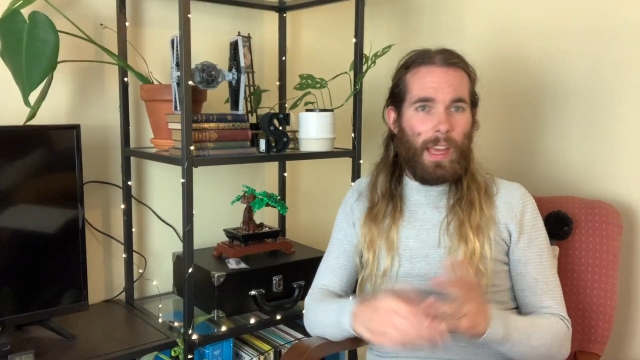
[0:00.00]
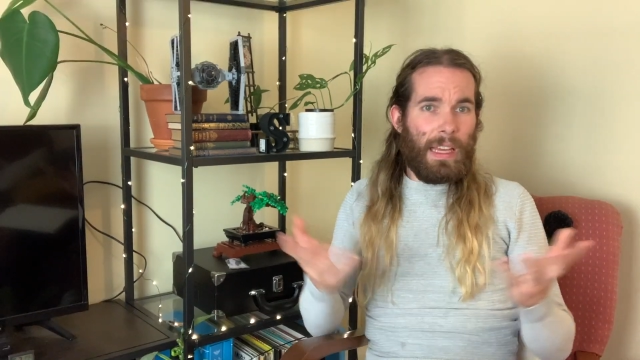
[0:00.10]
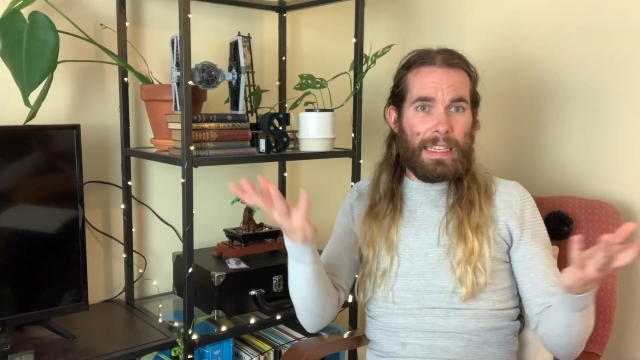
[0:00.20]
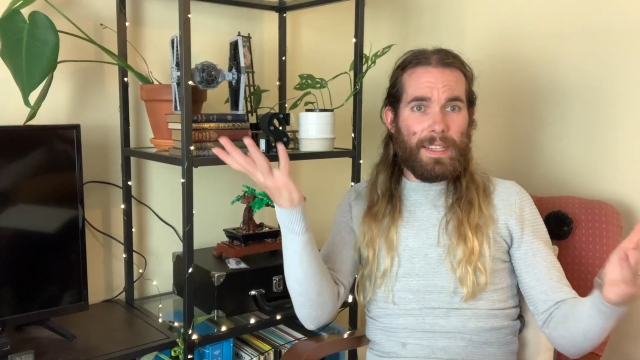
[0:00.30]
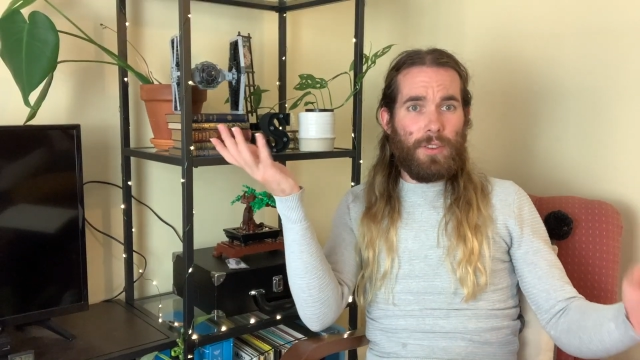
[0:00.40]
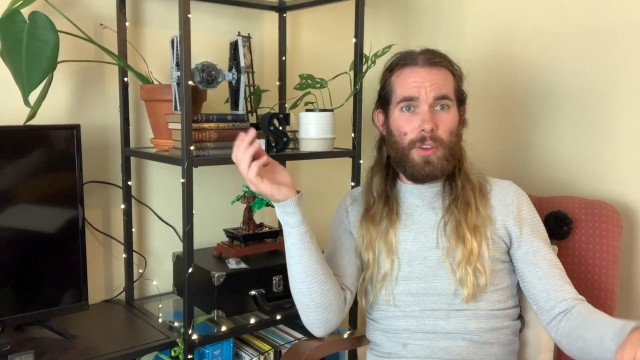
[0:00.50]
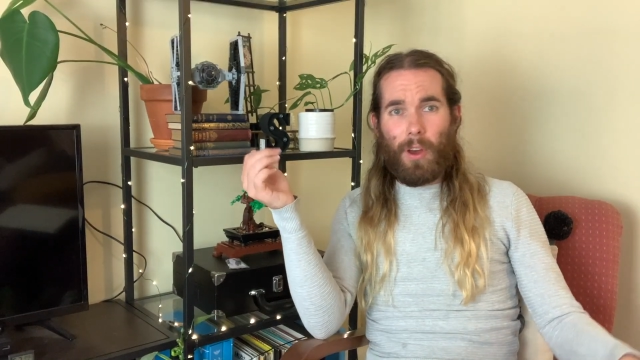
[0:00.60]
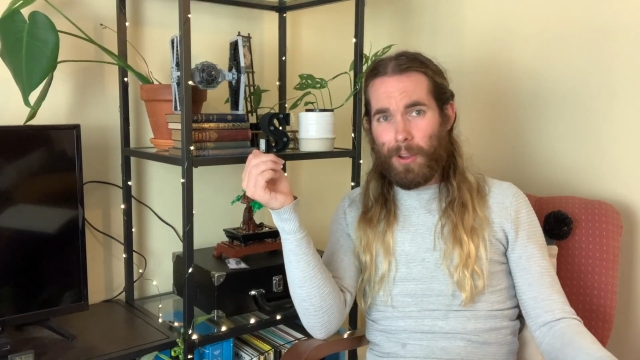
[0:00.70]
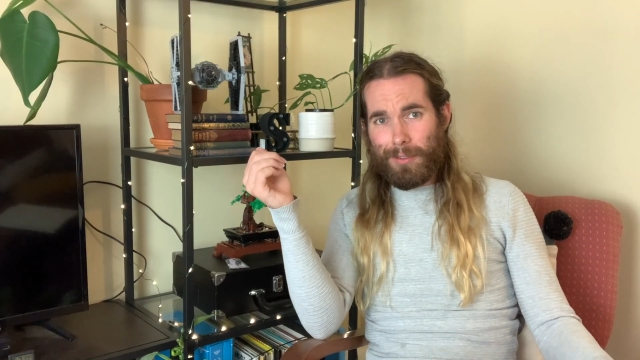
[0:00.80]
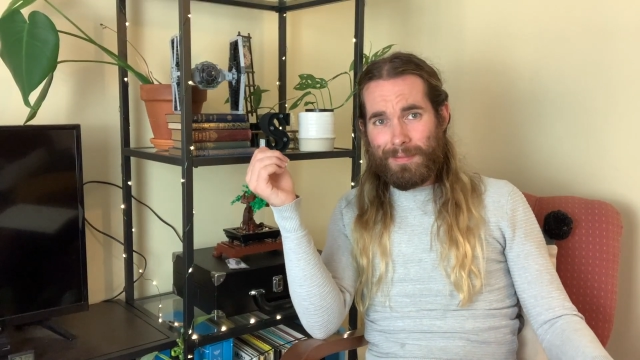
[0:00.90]
And as you
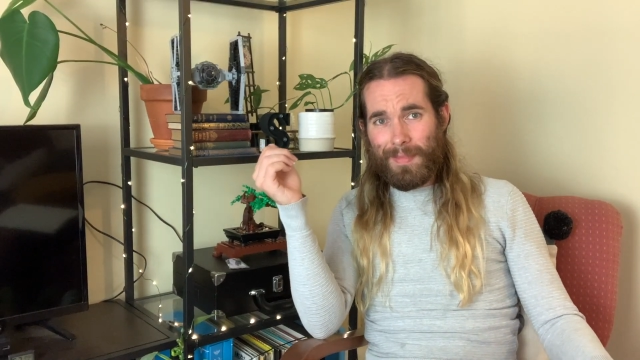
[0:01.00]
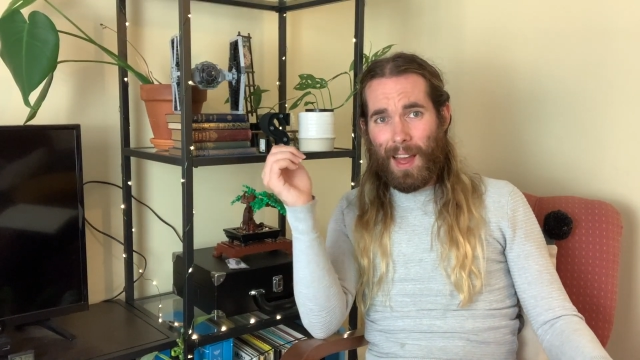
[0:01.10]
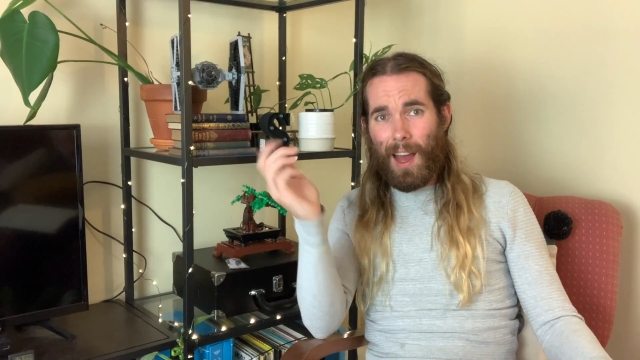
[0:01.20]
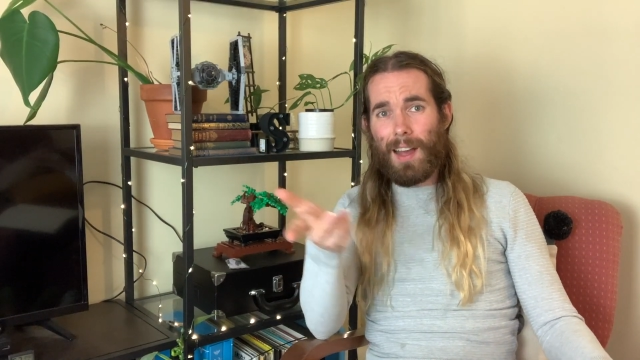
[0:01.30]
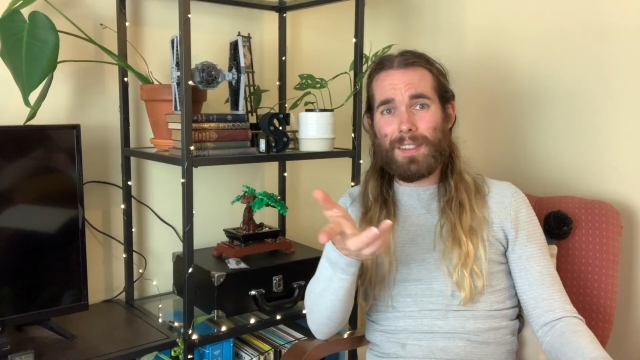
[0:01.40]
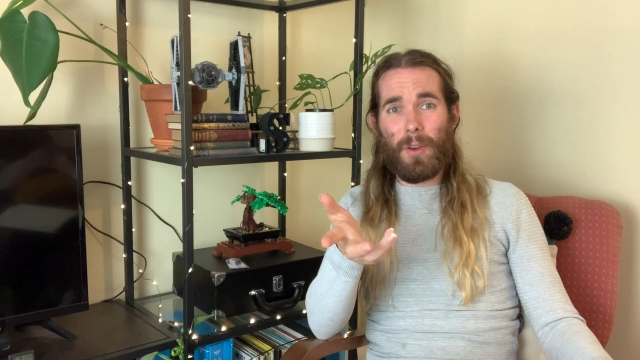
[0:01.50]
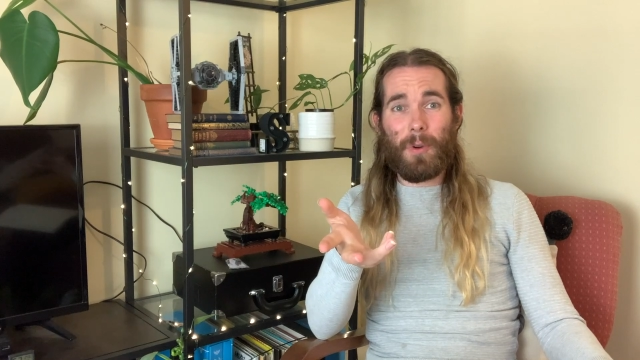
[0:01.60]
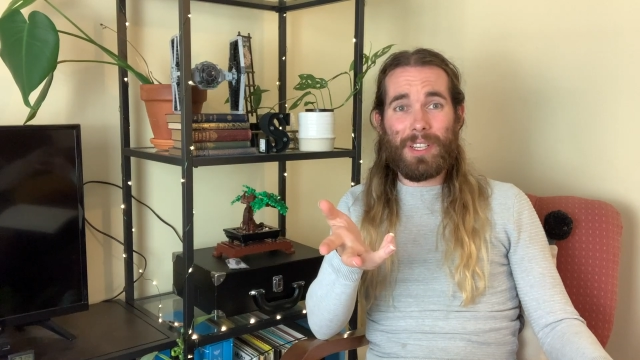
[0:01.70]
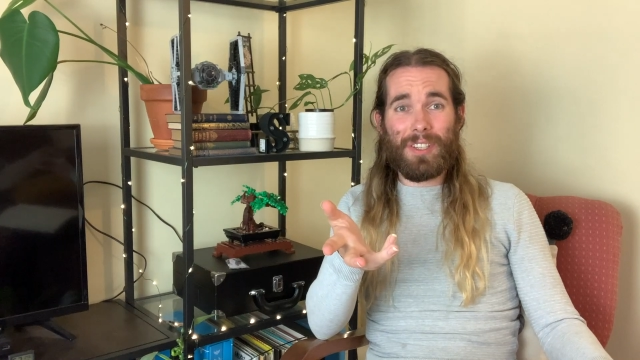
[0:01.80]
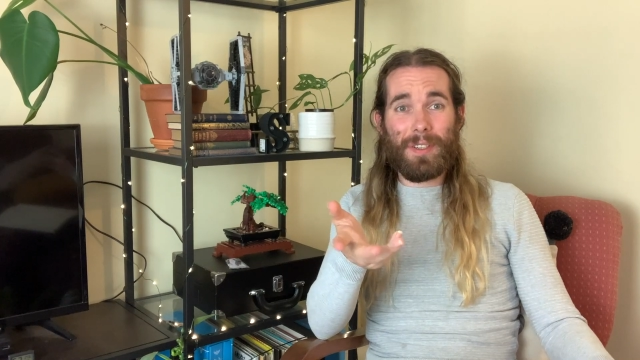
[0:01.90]
go, ask
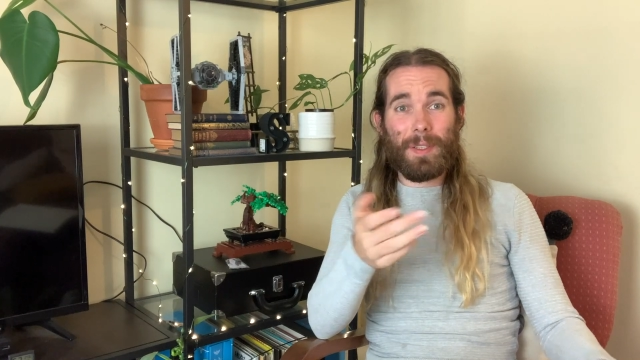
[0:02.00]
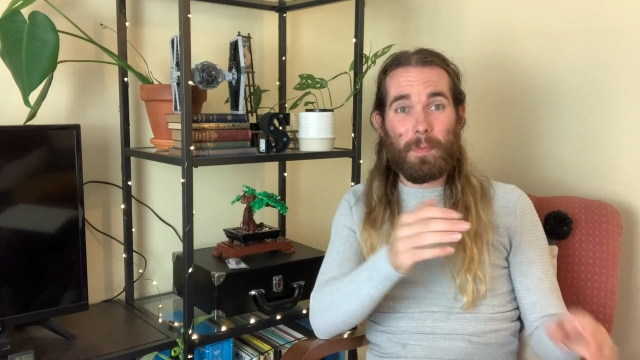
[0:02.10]
questions,